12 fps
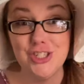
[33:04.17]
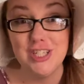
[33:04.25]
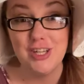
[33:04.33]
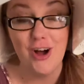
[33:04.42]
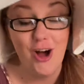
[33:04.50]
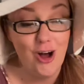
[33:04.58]

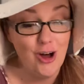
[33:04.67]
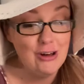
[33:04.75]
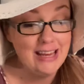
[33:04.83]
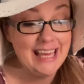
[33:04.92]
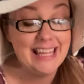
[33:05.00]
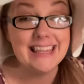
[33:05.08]
it all
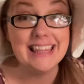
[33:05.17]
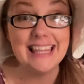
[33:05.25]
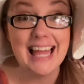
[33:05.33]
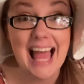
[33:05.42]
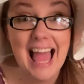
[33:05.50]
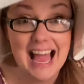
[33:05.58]
and
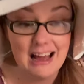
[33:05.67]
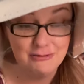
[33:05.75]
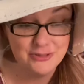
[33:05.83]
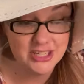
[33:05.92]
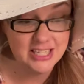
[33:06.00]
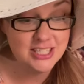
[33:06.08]

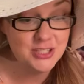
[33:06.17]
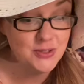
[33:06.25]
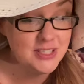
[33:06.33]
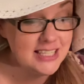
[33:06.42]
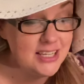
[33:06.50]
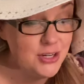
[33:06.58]
laughed until
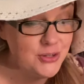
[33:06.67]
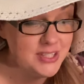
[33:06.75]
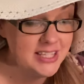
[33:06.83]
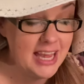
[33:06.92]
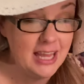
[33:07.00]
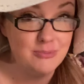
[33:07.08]
tears
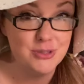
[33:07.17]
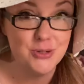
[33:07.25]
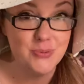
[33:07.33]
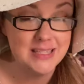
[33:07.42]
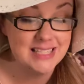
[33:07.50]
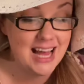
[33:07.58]
came to
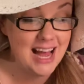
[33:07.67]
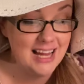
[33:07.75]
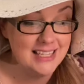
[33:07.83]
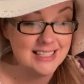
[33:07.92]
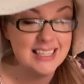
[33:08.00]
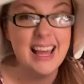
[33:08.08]
his
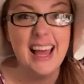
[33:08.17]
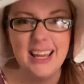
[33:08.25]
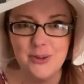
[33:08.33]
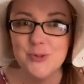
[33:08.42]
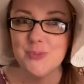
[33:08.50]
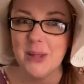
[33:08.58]
eyes.
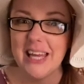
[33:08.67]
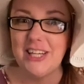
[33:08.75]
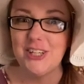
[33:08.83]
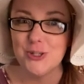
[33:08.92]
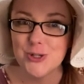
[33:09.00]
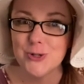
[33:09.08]
He was playing
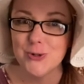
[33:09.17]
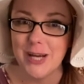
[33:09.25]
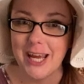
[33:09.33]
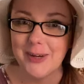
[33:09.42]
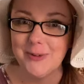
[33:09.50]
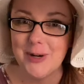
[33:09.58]
a
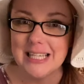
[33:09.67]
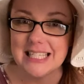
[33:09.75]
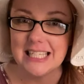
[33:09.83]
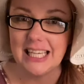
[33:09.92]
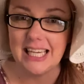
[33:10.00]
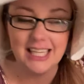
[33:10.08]
trick,
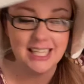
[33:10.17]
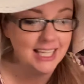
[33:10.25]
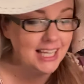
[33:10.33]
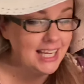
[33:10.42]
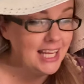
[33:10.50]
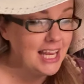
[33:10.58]
wasn't he?
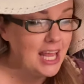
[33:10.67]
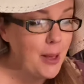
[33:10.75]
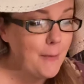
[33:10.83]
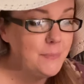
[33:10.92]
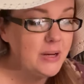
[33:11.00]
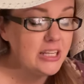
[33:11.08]

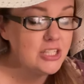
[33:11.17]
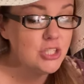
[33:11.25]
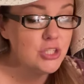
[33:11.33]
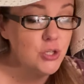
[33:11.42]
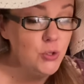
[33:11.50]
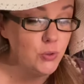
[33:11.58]
But
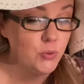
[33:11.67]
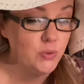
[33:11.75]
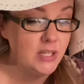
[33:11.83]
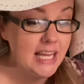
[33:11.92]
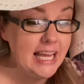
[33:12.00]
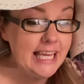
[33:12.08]
soon
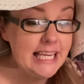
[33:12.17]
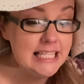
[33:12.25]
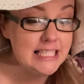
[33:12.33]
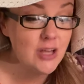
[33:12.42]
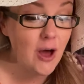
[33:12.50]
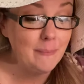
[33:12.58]
he
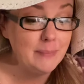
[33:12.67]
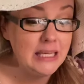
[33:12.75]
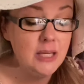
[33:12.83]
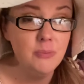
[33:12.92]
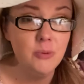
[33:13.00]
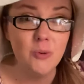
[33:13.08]
saw
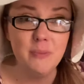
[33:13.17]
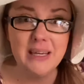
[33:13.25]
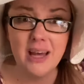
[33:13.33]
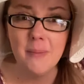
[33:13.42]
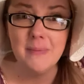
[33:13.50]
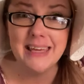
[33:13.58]
people
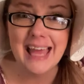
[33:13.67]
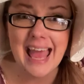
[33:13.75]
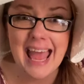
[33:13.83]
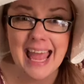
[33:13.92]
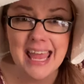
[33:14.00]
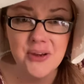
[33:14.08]
becoming
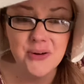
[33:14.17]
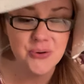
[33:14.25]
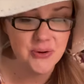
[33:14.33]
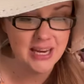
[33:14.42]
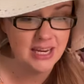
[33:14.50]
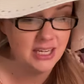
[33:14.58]

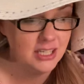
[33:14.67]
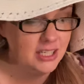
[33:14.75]
angry.